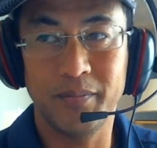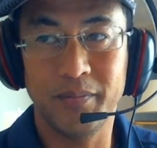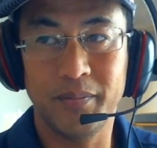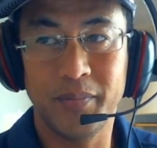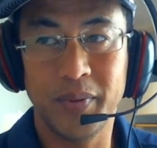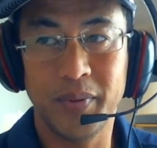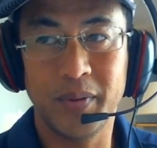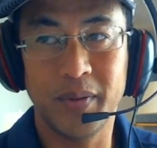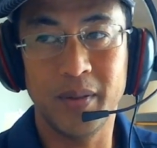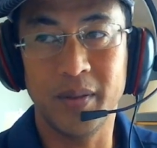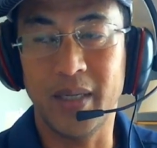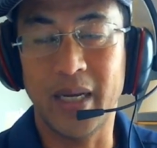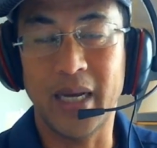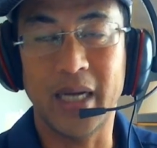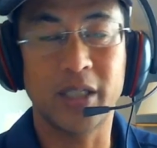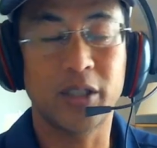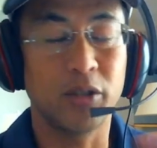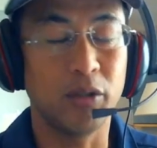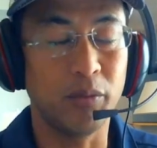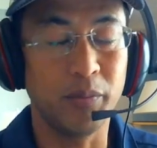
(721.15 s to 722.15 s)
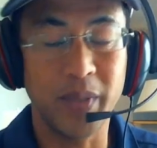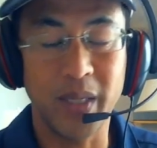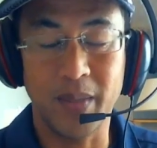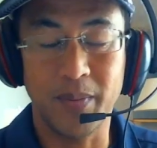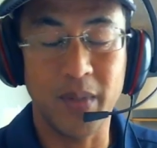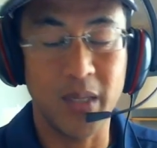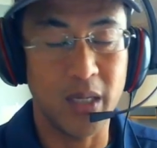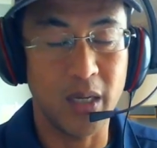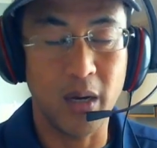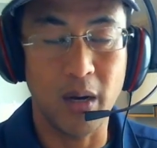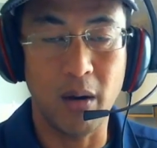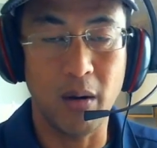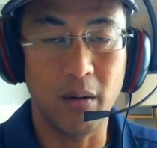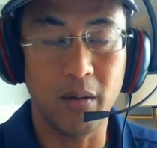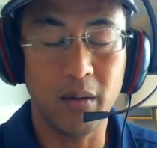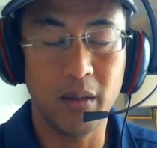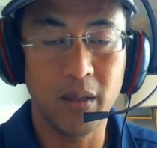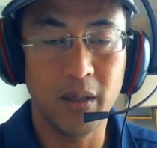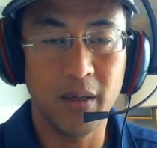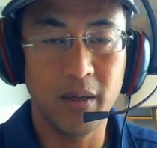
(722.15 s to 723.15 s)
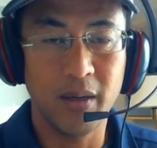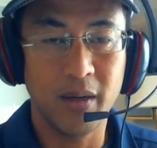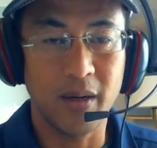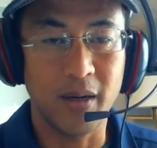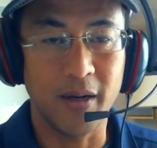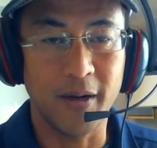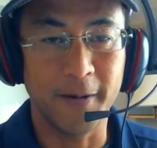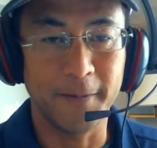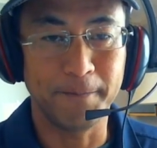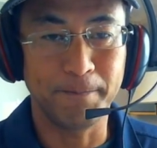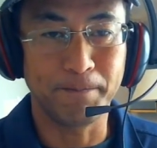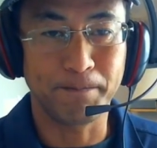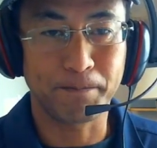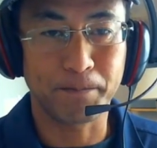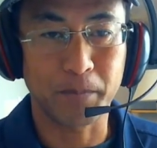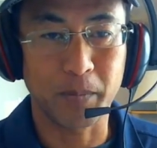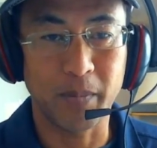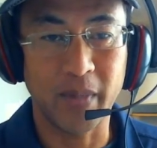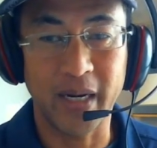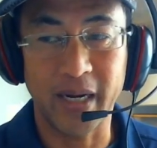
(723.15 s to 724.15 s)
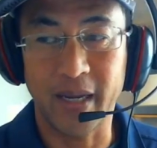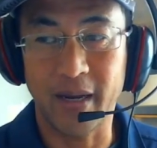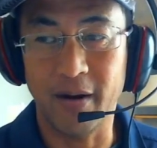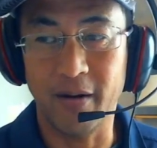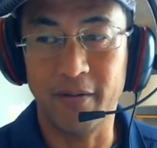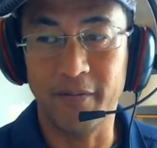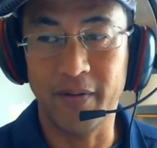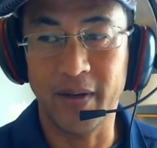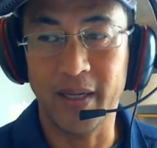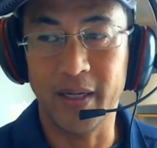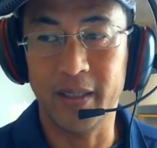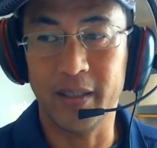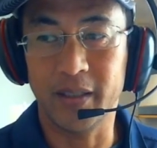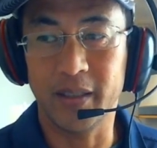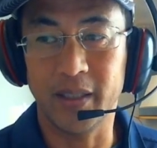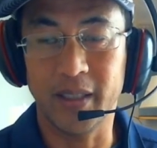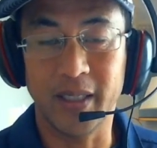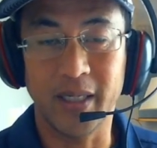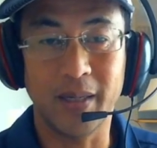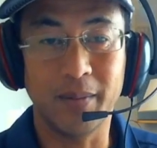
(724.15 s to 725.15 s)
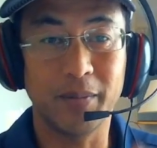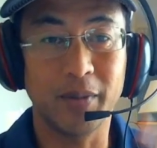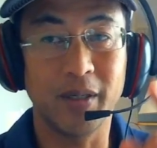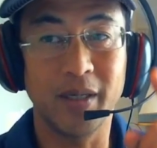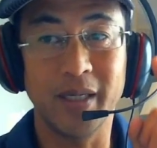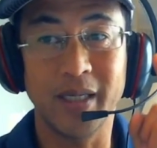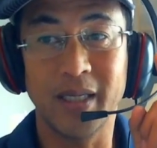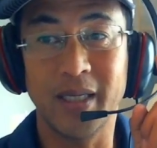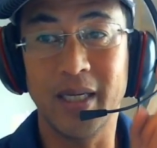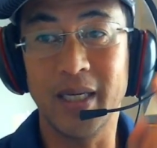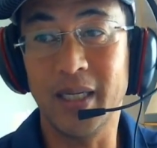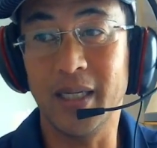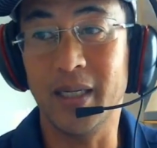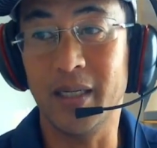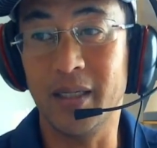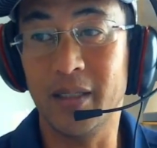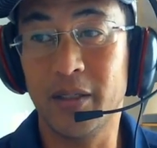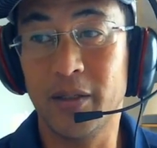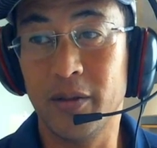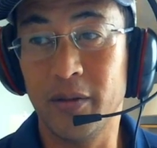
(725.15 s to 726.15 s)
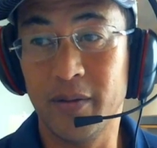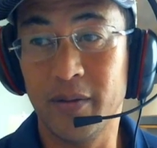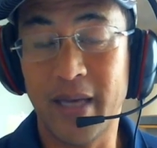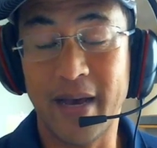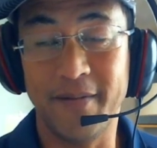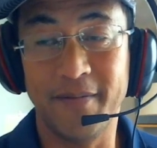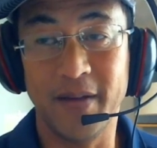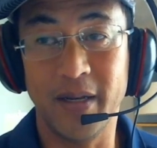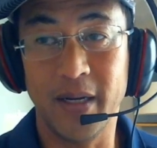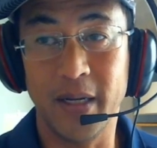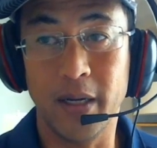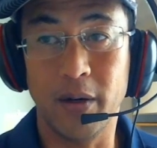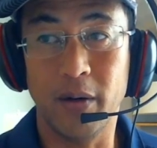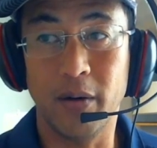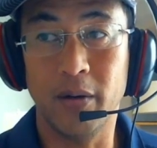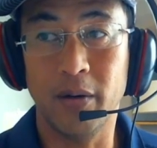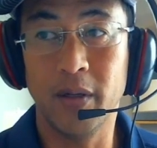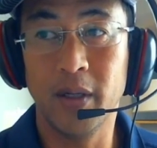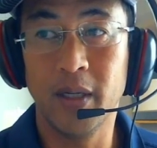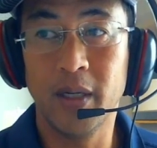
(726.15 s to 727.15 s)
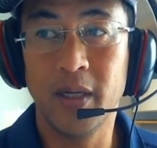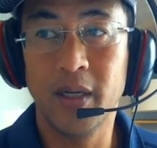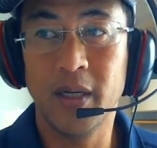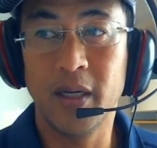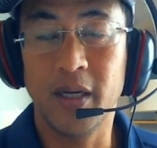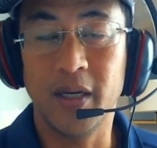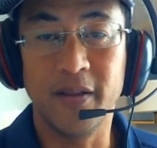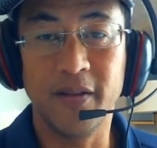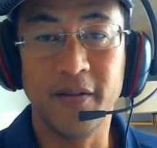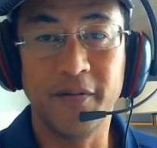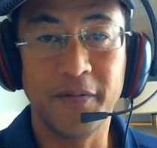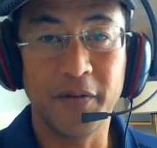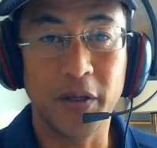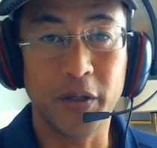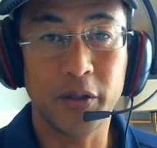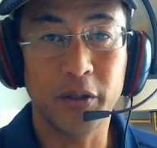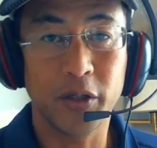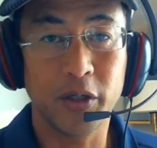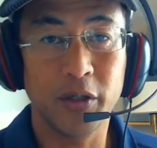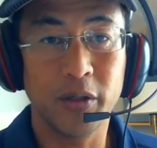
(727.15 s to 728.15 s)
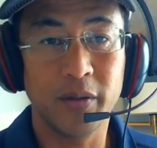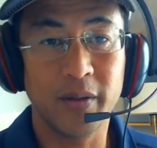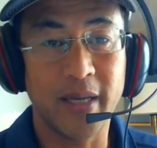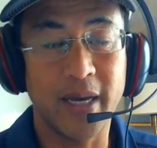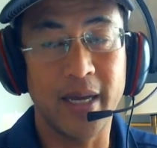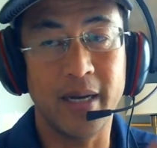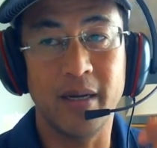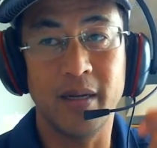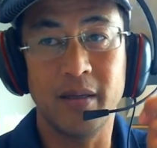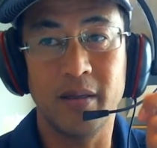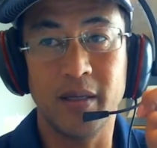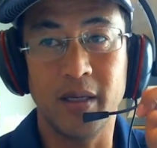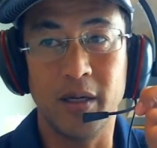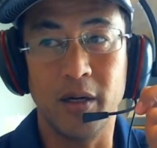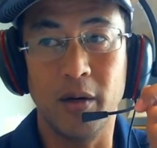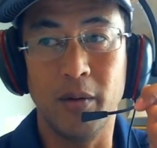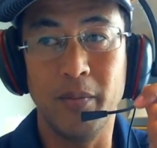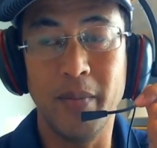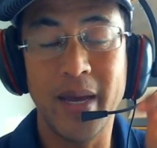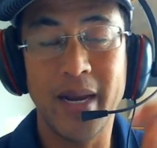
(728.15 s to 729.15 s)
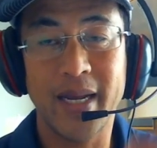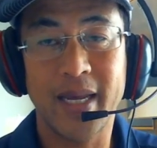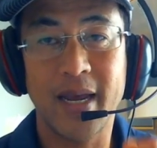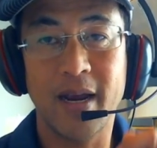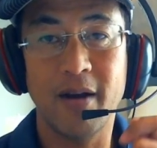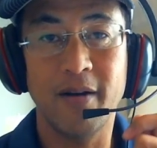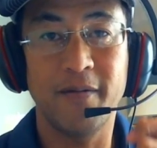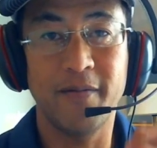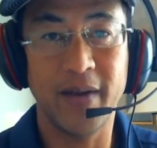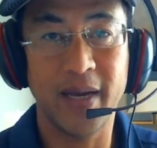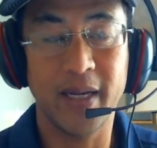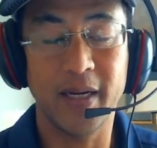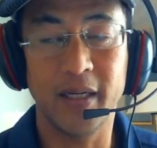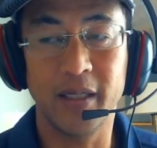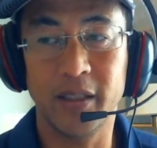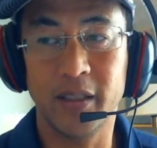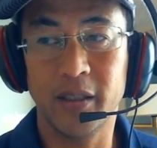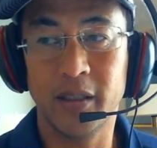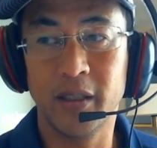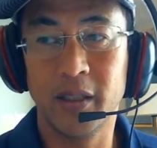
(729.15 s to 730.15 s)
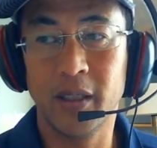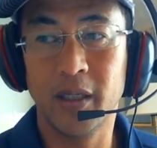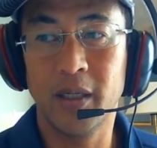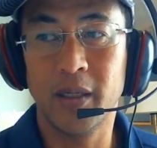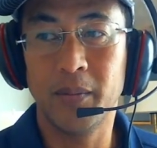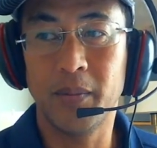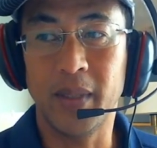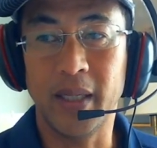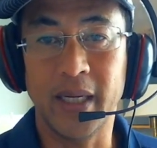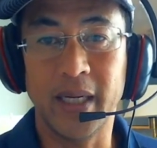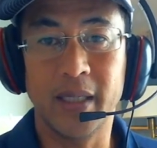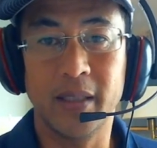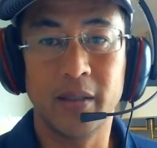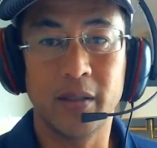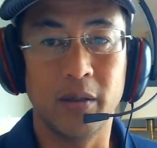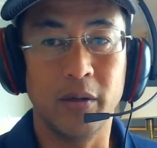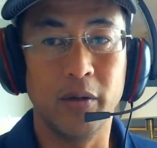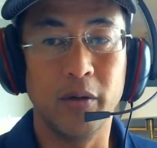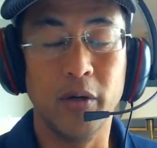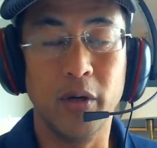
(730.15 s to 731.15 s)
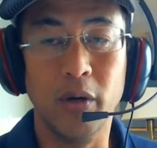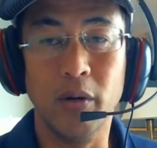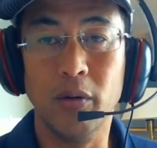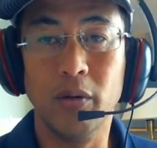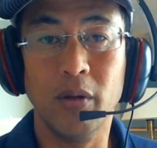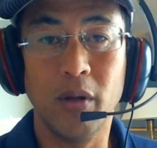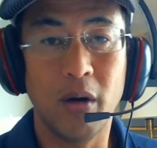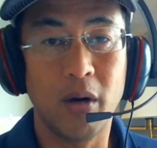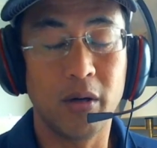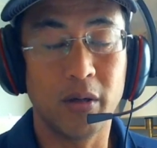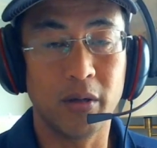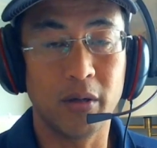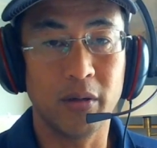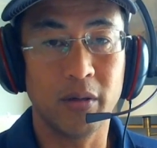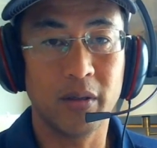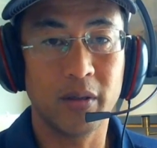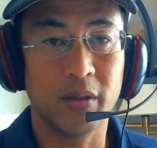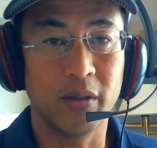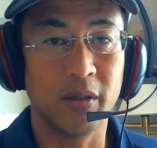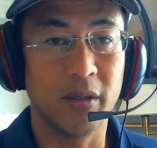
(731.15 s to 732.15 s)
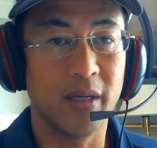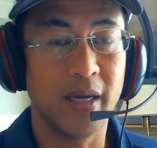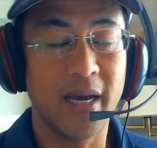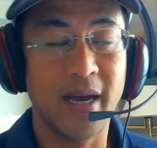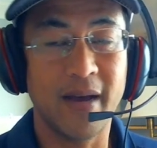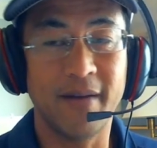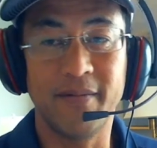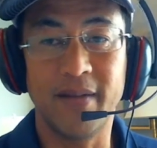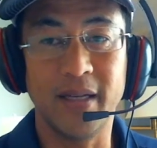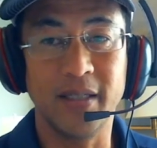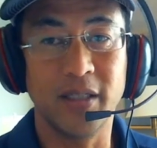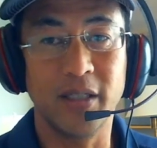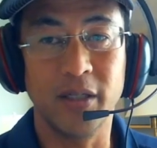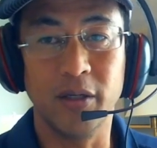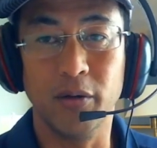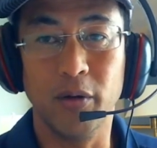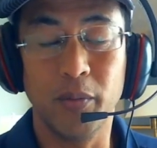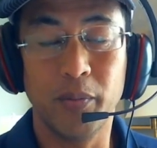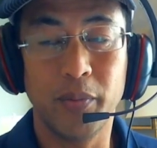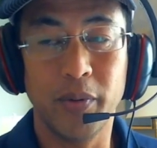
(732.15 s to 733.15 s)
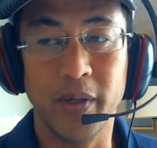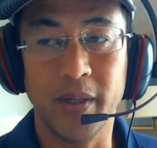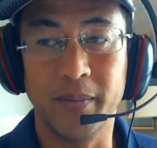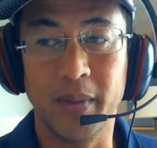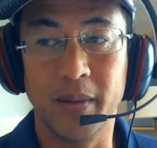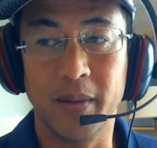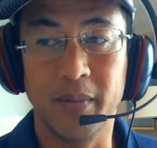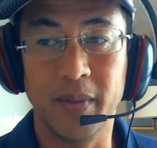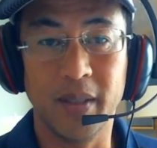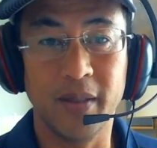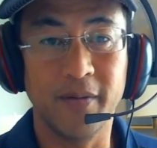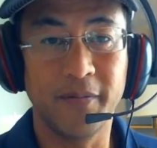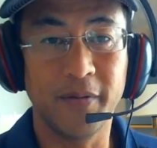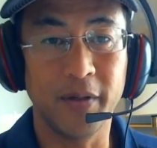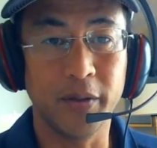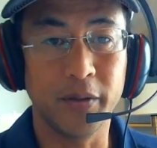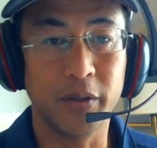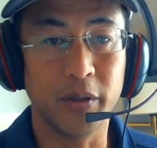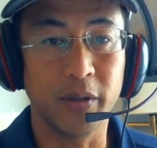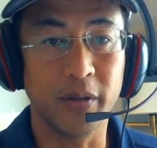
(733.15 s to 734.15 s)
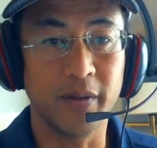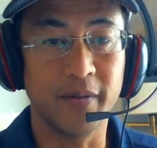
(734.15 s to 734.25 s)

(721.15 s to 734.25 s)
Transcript: PPO Medicare Advantage. And I'm going to get into that video in the future that Medicare Advantage plans are no longer going to have that zero premium in the future.